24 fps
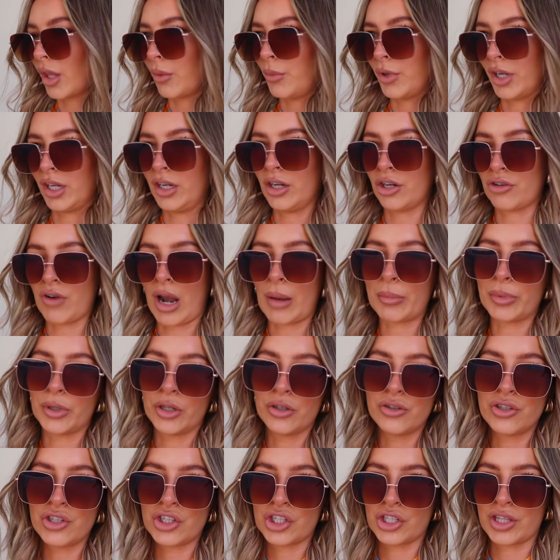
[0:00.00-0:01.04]
We're gonna grab
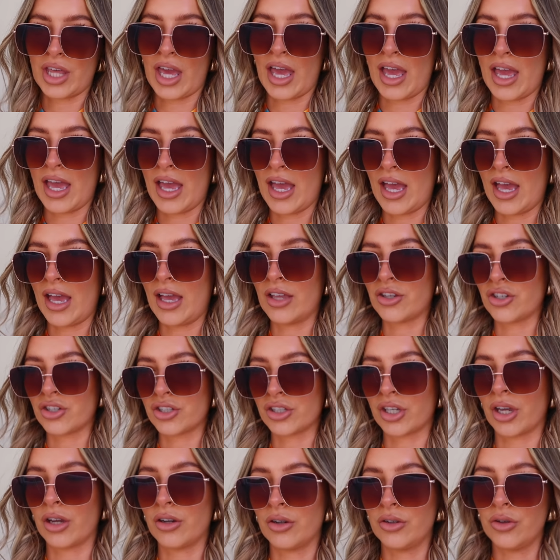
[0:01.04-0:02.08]
lunch there,
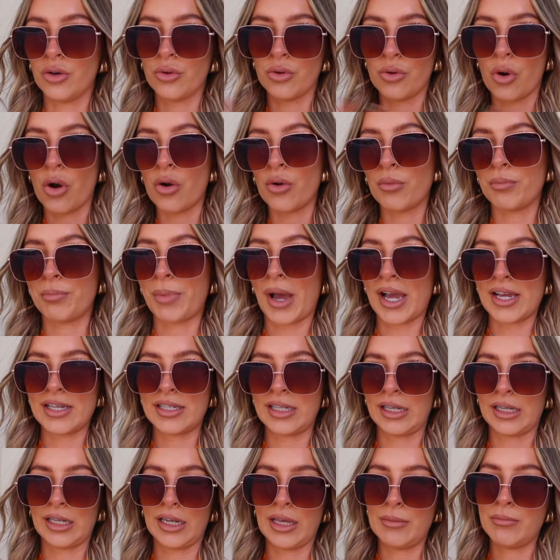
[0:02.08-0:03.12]
just go,
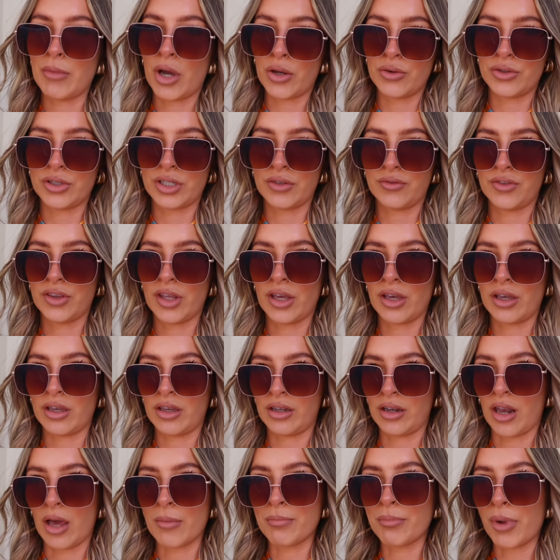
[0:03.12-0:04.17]
basically most of
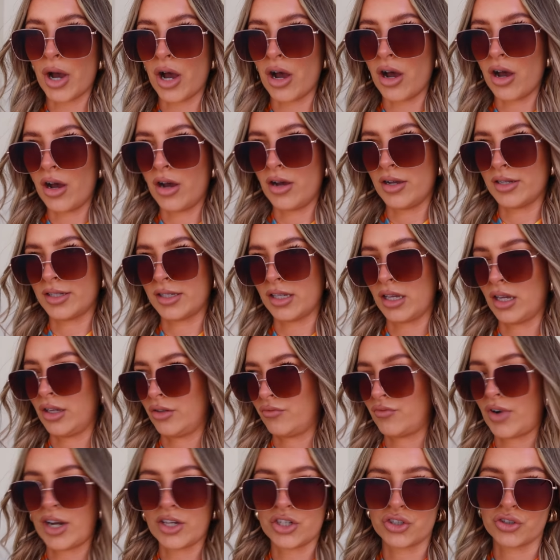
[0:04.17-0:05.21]
the like bars
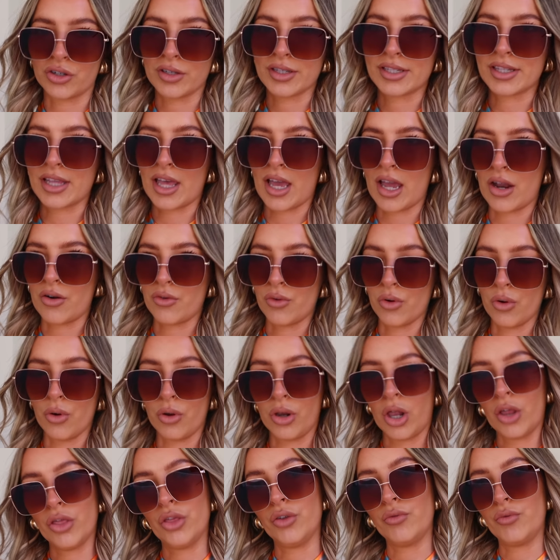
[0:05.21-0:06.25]
and restaurants there are
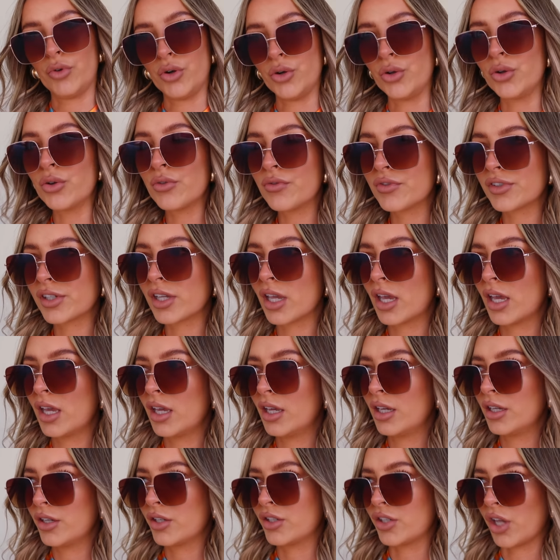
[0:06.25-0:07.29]
all on the roofs.
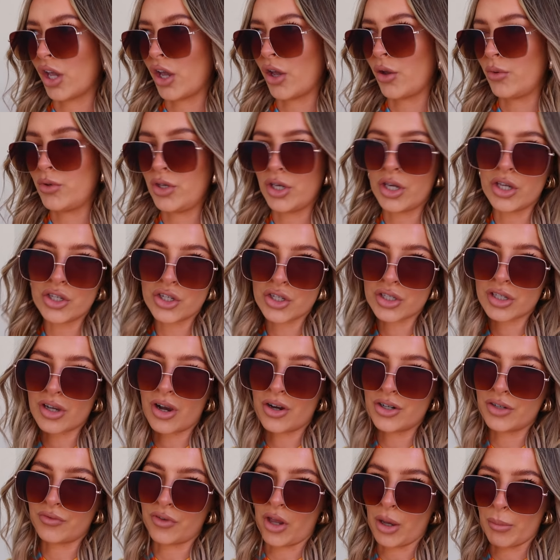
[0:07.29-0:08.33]
So you can just
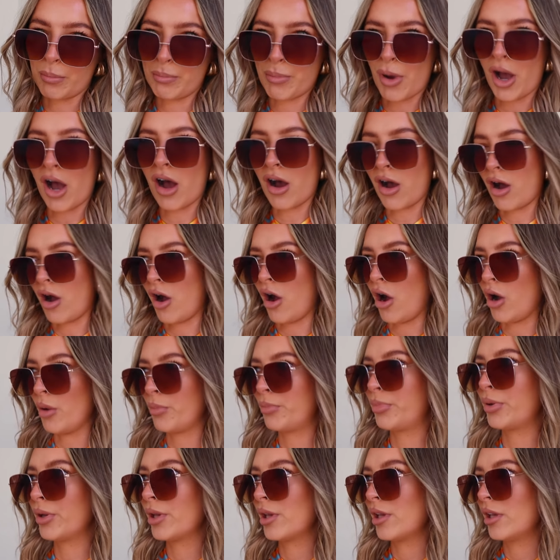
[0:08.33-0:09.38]
kind of like bar hop.
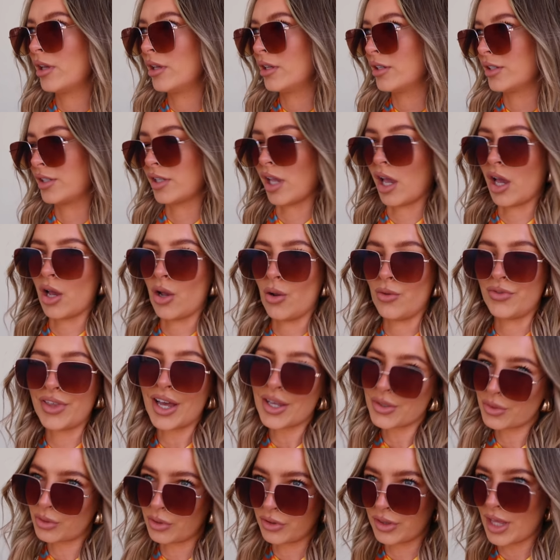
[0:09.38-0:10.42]
So
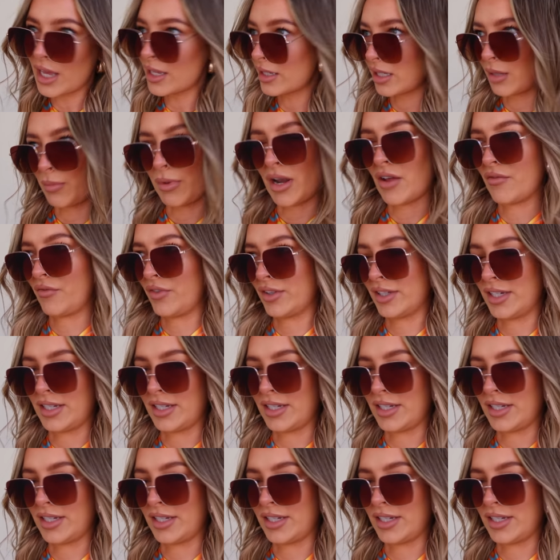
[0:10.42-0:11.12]
that's the plan for